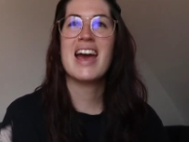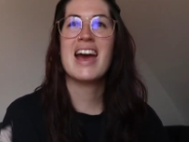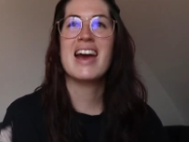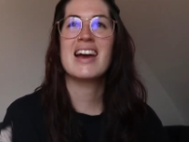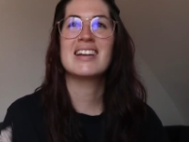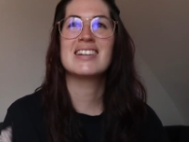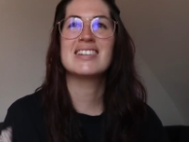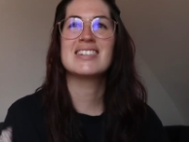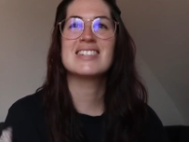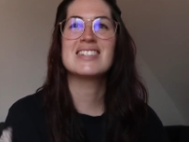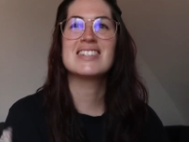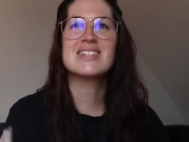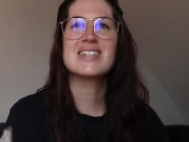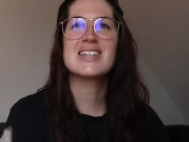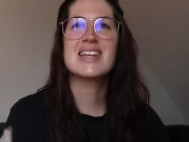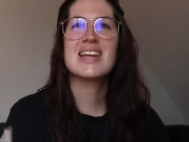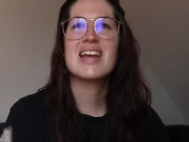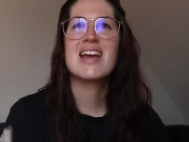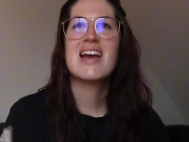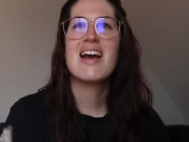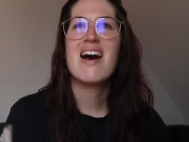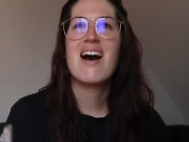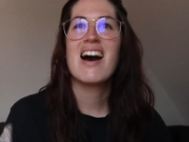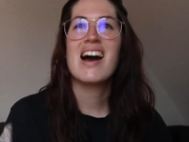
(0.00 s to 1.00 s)
and
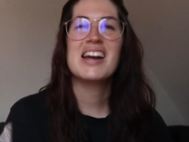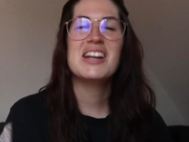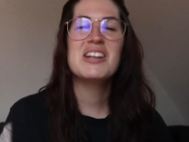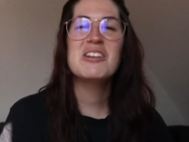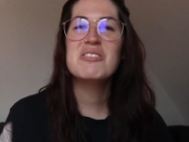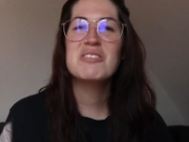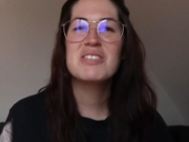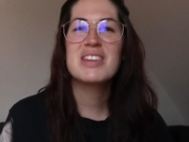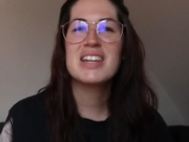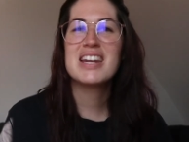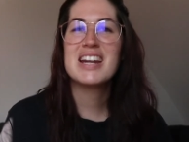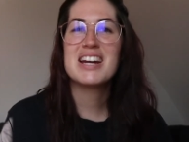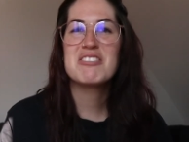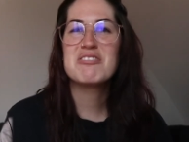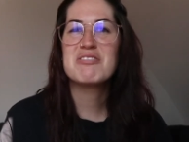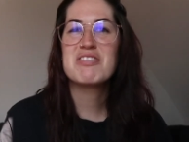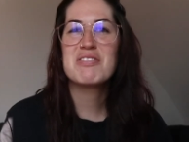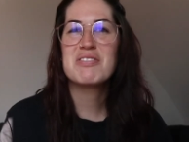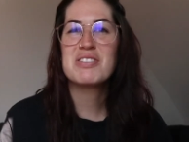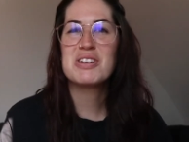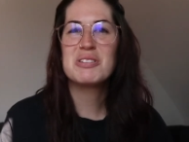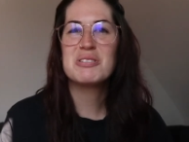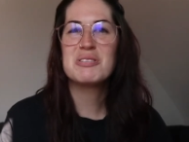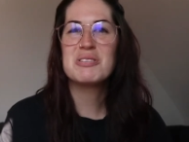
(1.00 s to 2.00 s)
I know that I
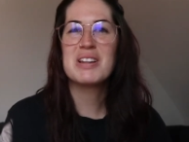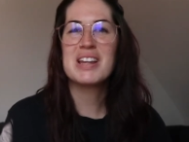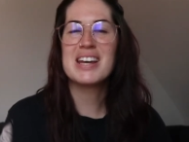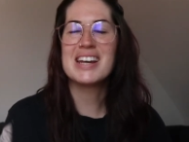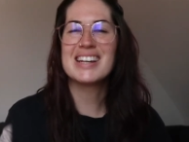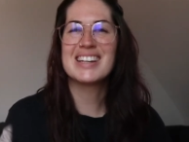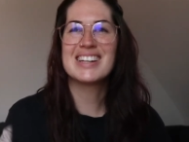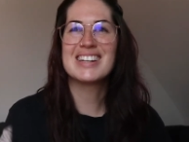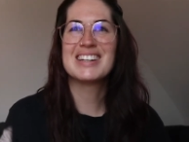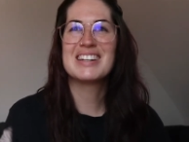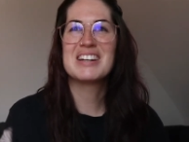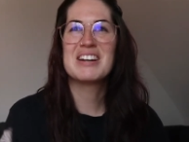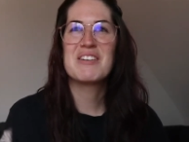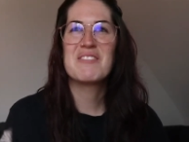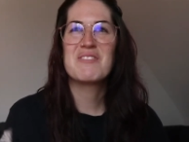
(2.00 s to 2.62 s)
review like